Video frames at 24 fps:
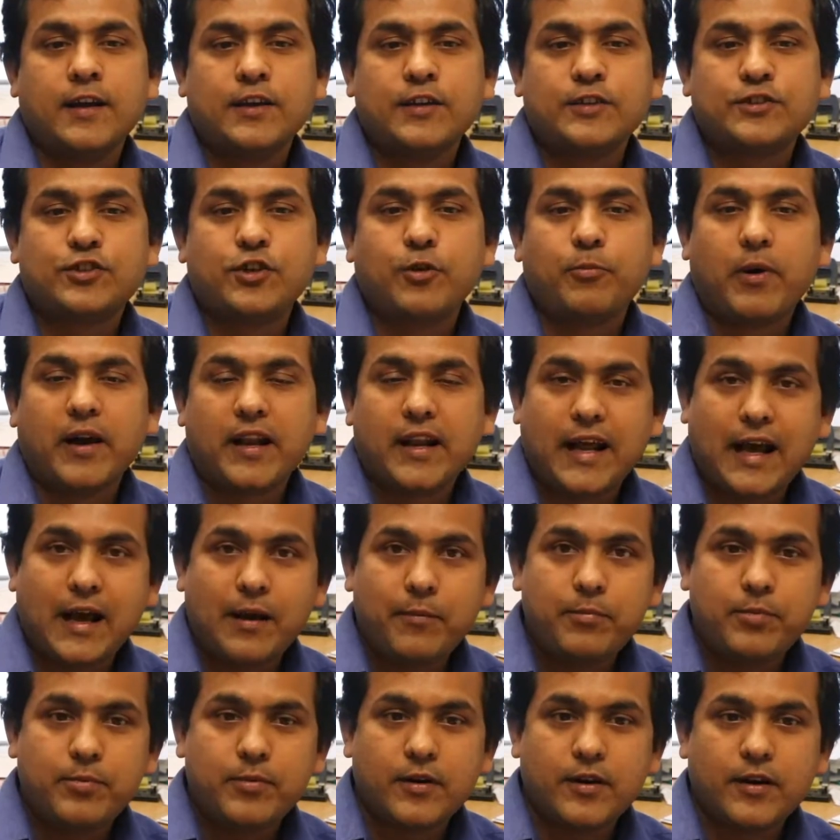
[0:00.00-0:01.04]
So my
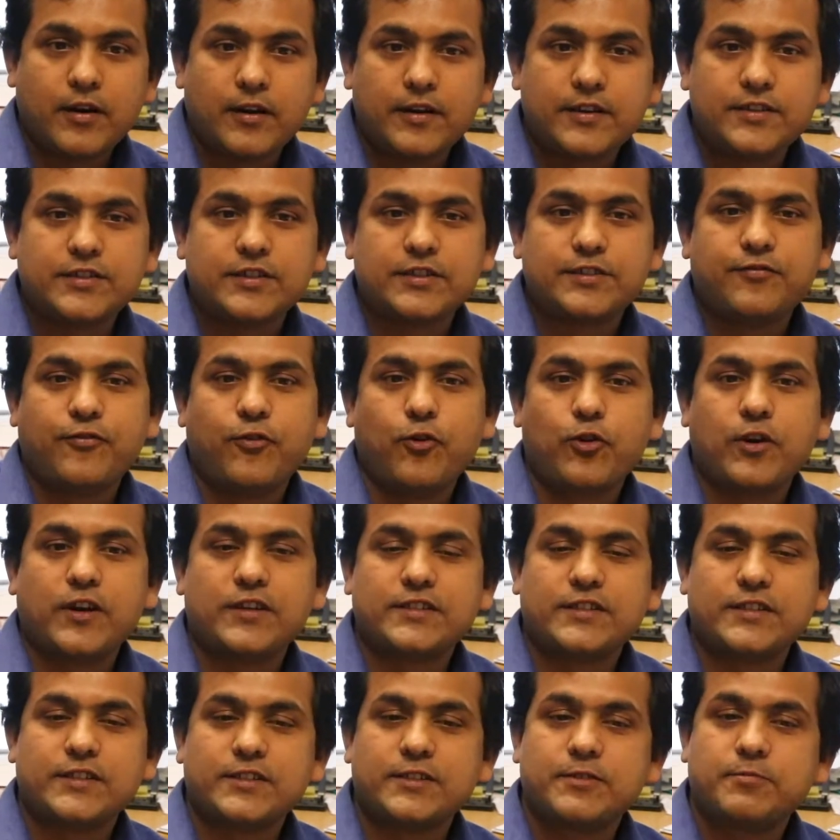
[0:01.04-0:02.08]
lab research
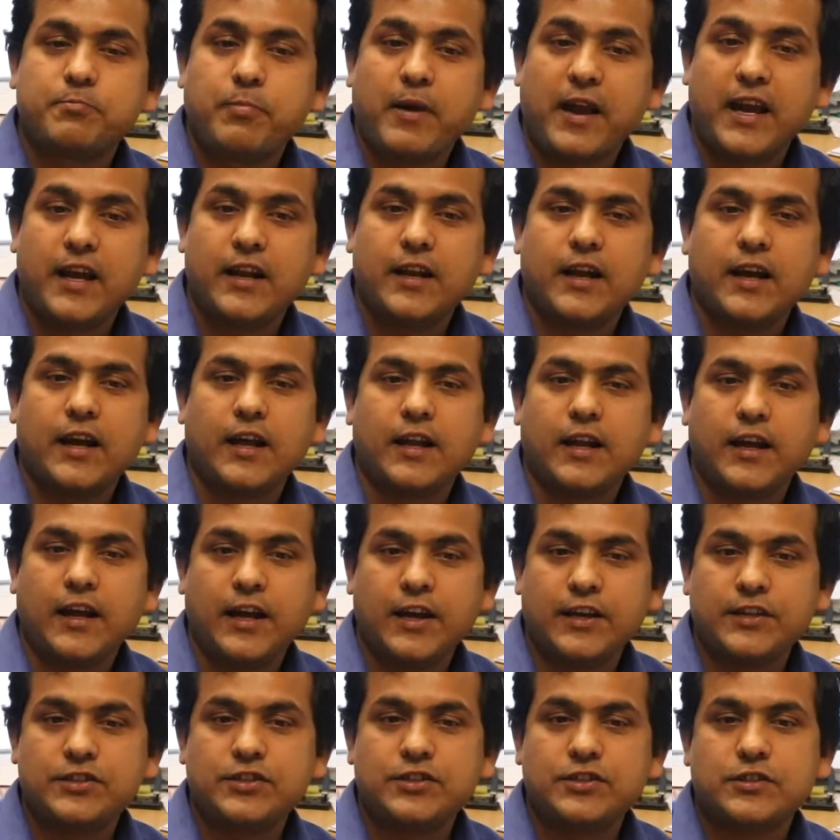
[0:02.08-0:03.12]
focus is pain and
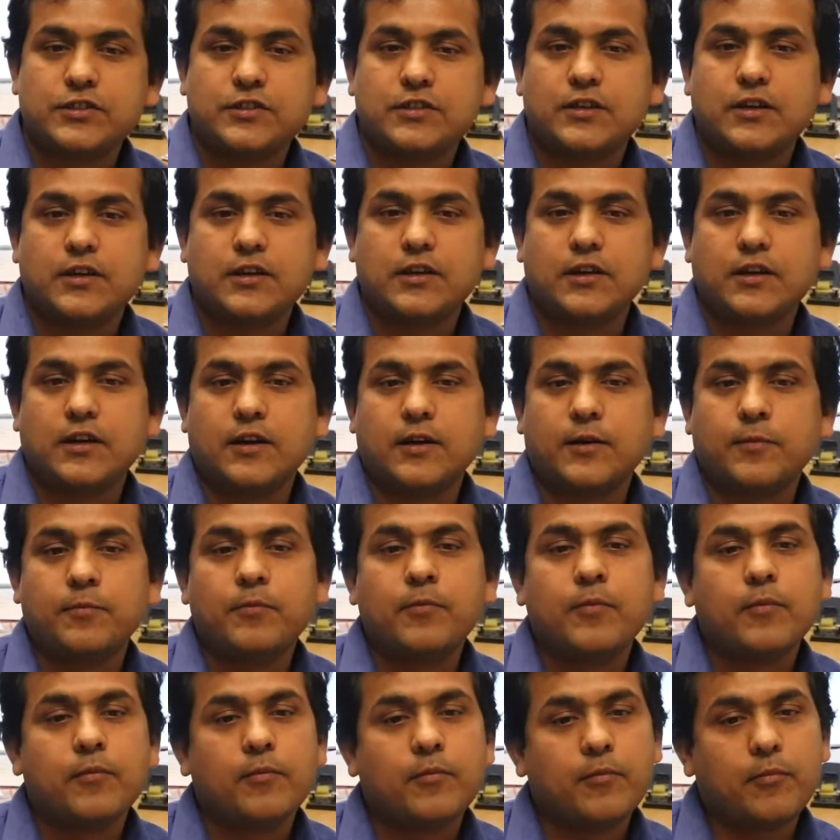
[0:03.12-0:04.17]
itch.
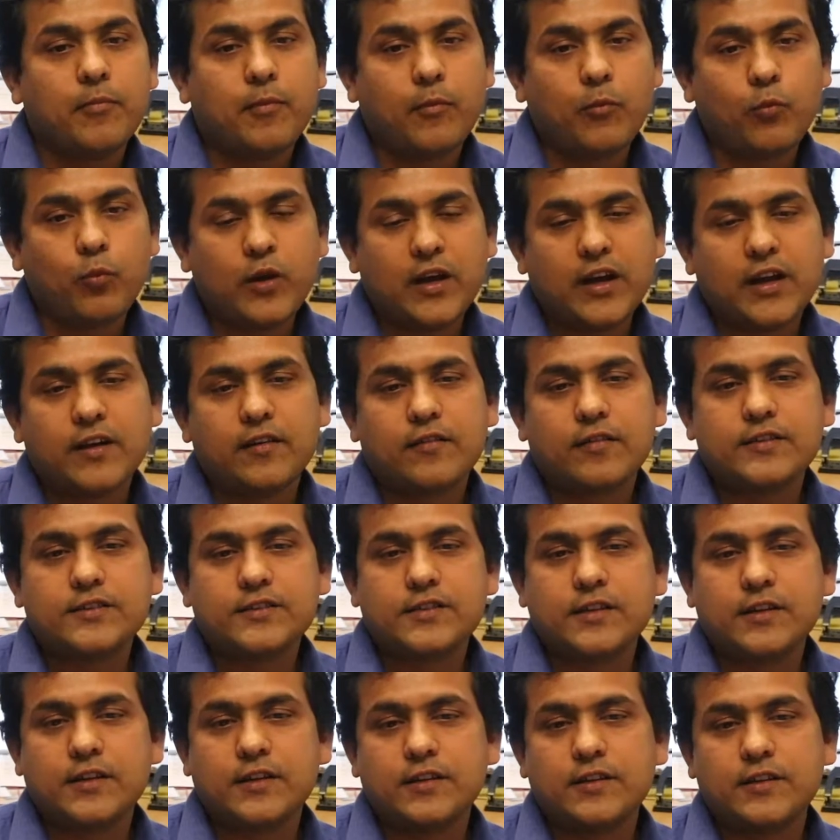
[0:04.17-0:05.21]
We are
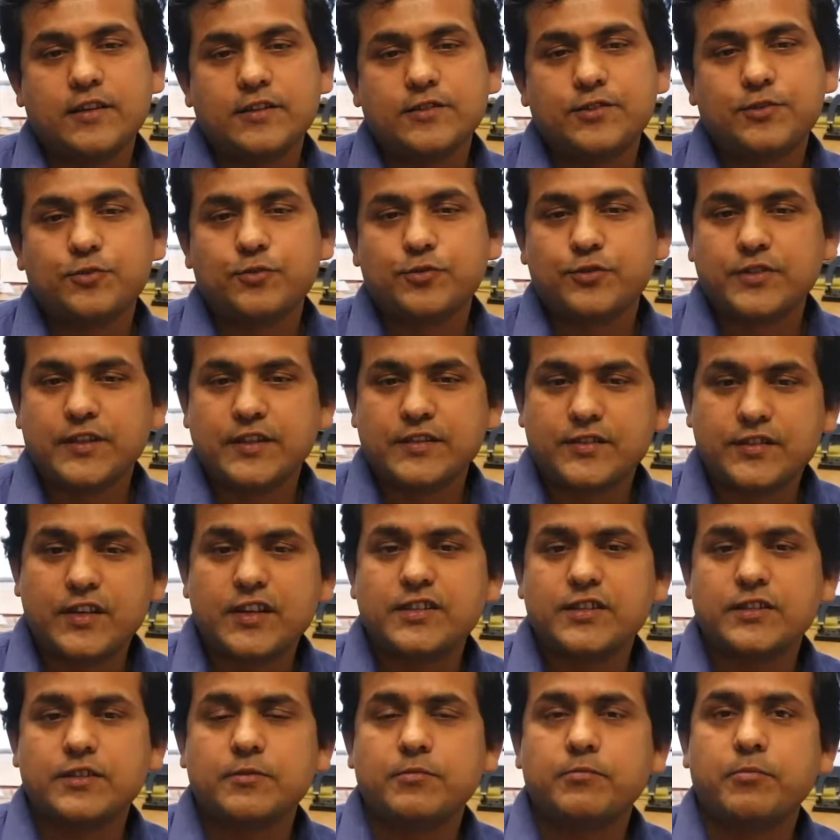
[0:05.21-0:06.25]
interested in these two
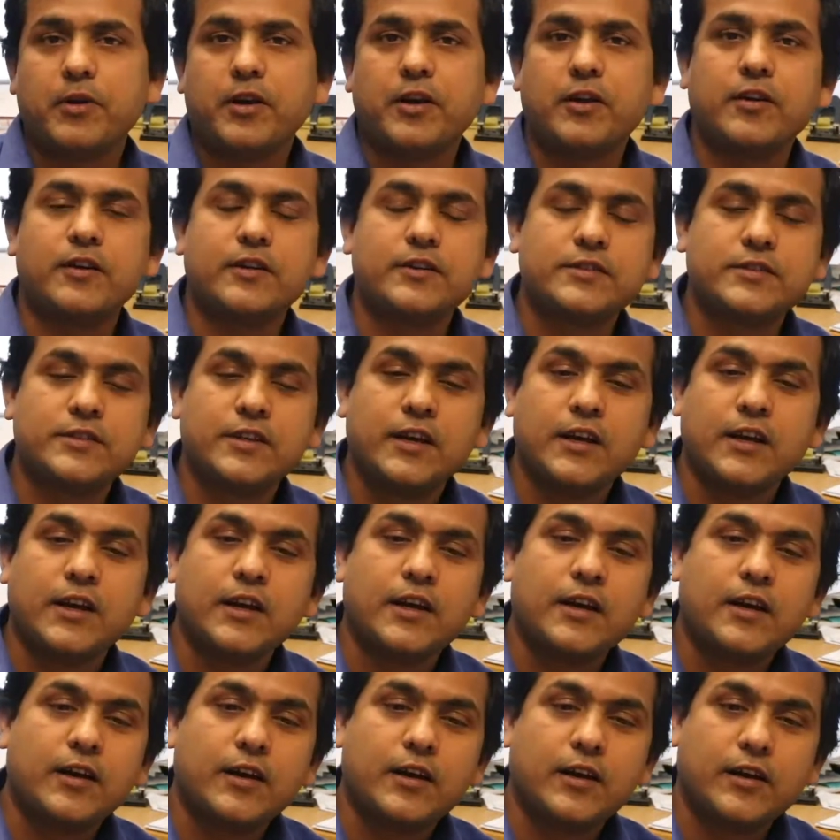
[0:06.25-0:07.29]
sensations because
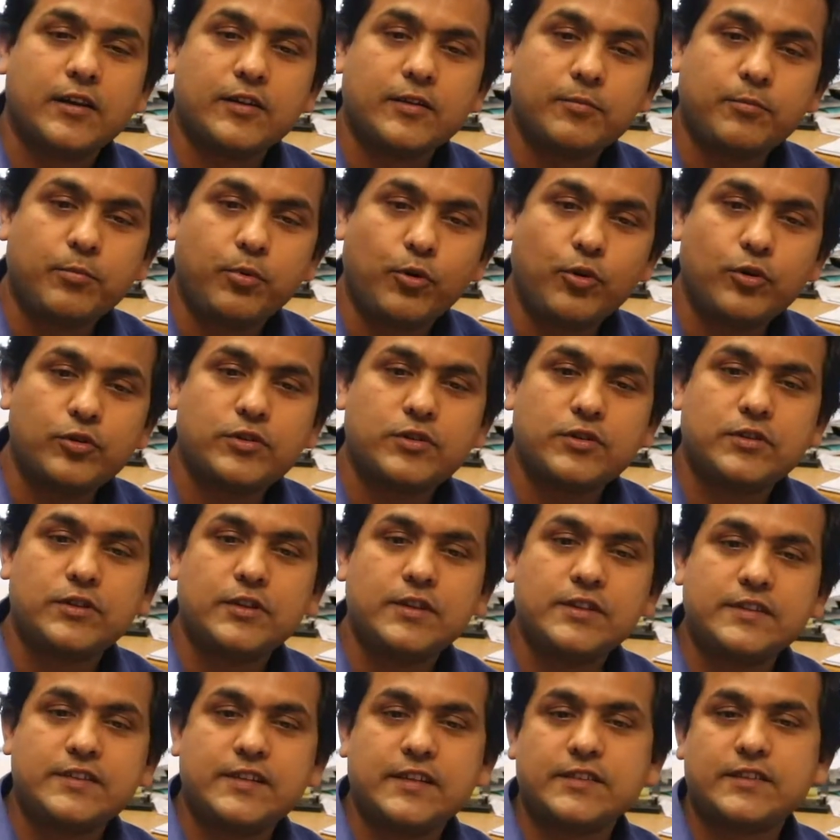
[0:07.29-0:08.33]
both
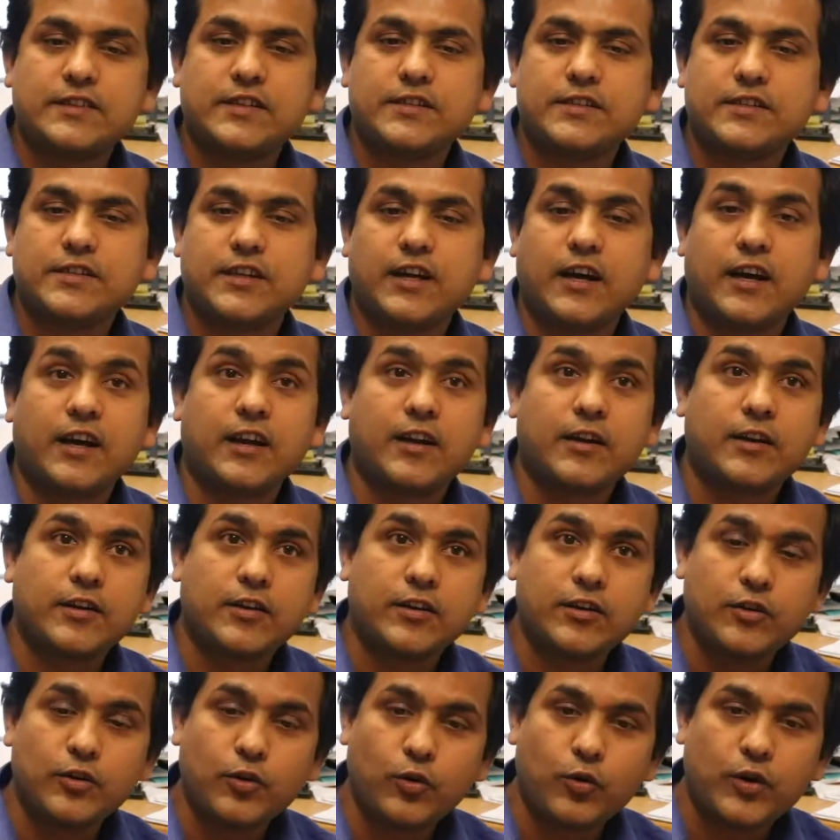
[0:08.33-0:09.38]
these sensations are
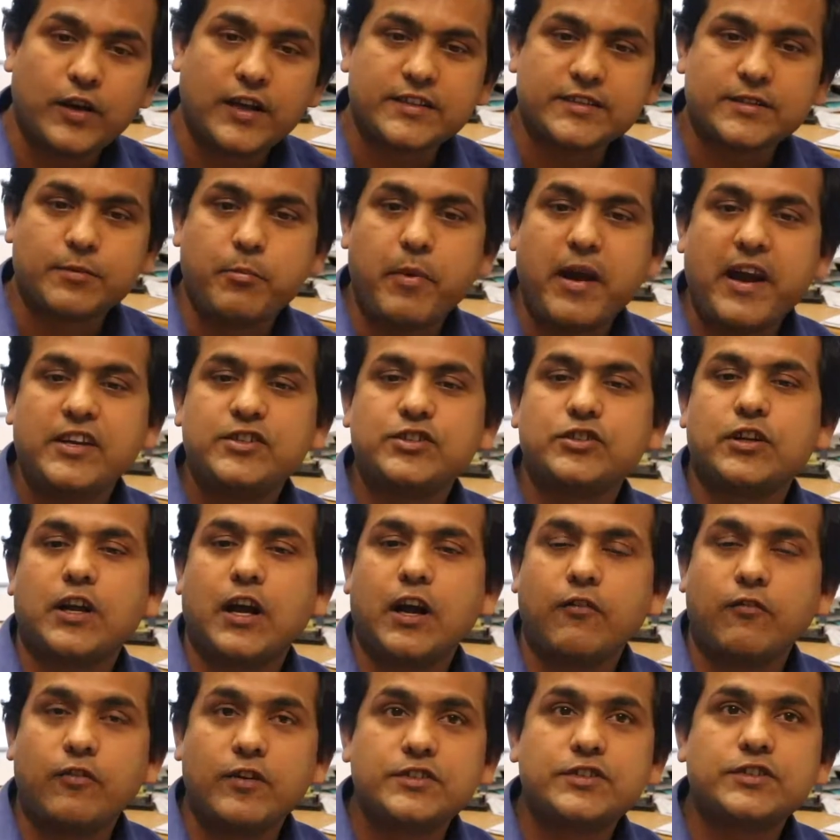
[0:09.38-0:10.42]
known as a major
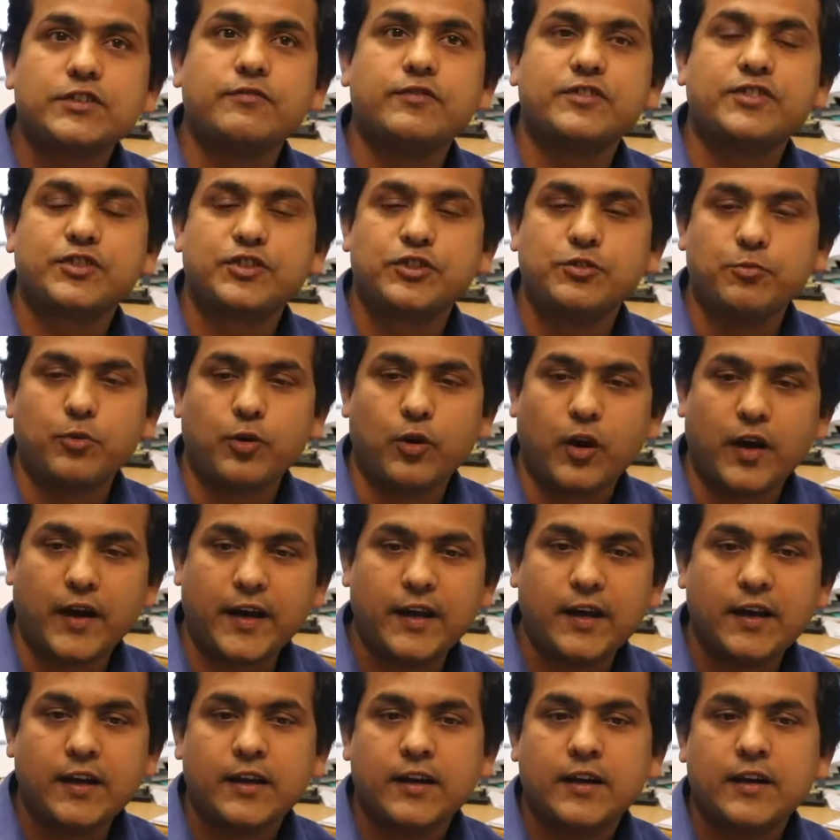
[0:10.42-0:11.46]
aversive stimuli
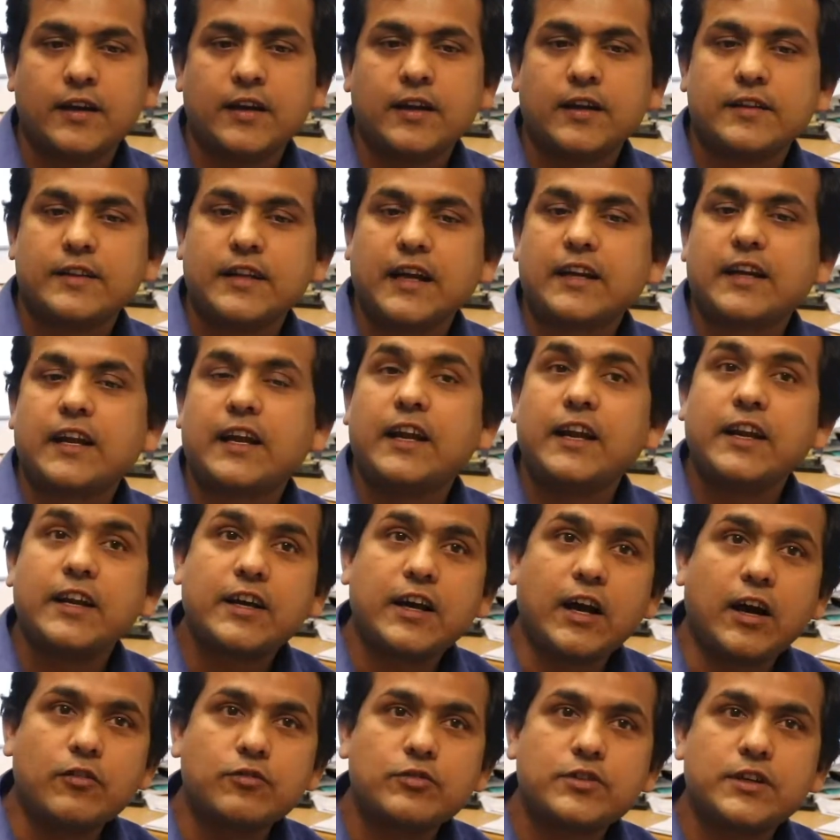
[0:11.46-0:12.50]
that are
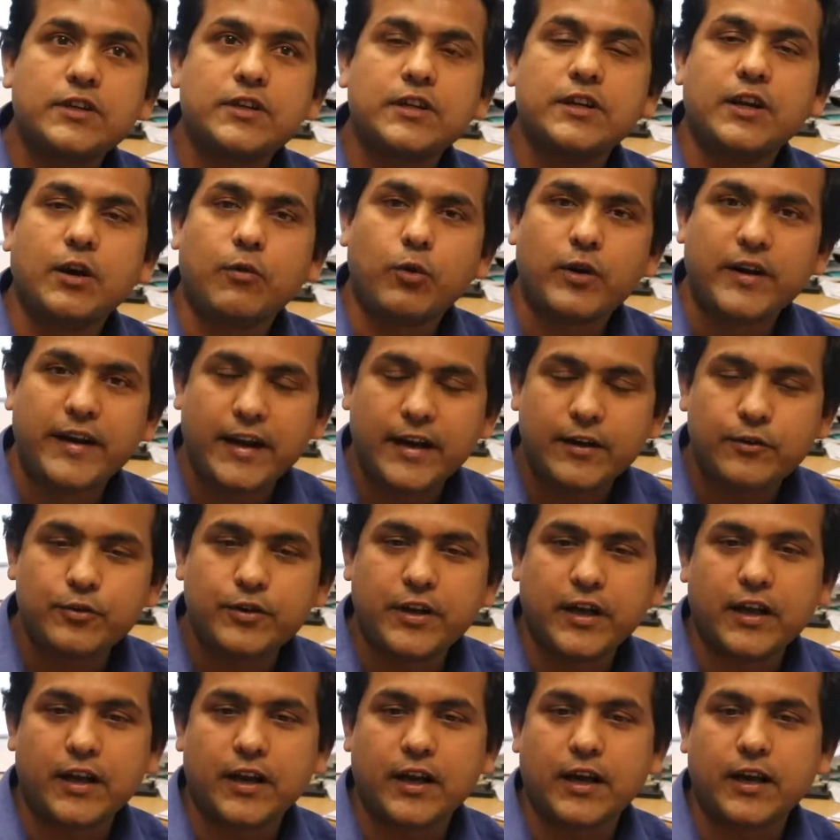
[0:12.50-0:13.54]
encountered in our
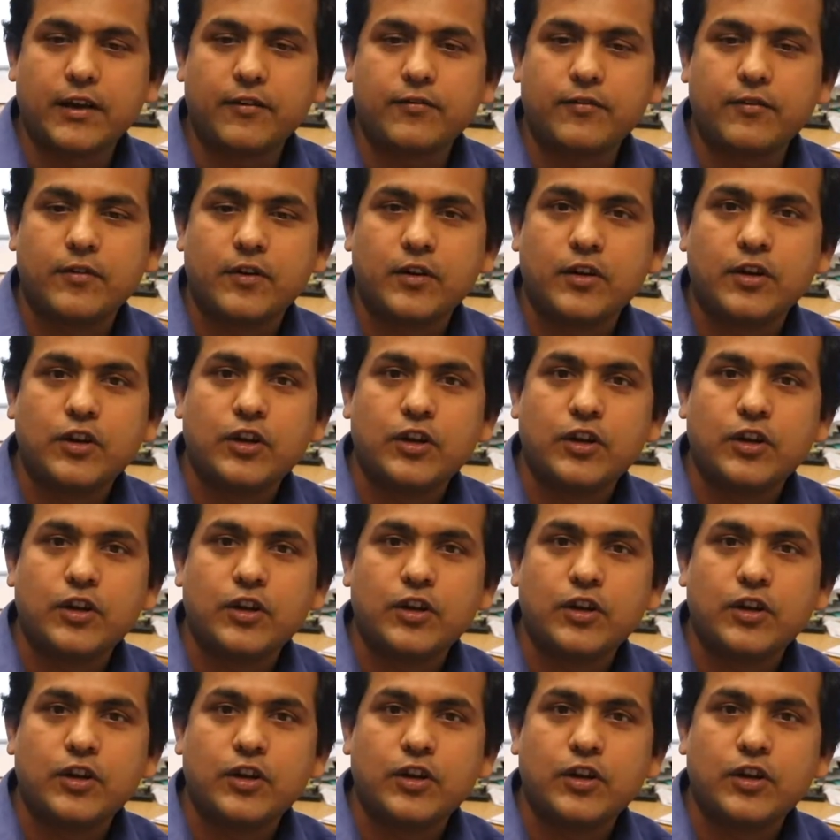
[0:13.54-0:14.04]
day-to-day life.